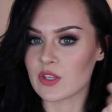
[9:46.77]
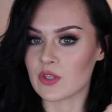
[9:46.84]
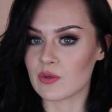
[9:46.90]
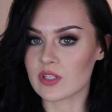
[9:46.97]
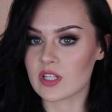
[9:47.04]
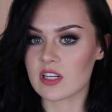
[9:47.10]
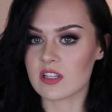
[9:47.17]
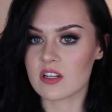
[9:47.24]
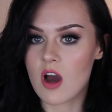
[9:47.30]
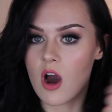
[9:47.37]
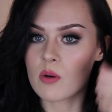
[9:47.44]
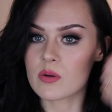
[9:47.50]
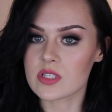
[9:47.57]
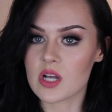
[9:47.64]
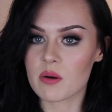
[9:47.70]
you can
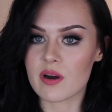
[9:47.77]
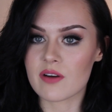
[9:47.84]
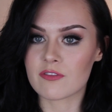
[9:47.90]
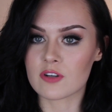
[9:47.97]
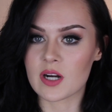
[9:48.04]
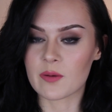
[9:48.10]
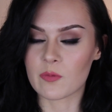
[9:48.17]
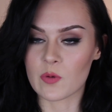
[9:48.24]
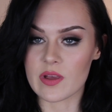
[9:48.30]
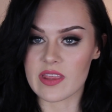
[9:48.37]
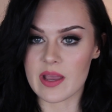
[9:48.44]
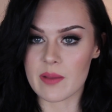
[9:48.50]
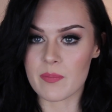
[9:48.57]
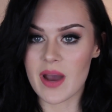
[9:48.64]
always go over it with a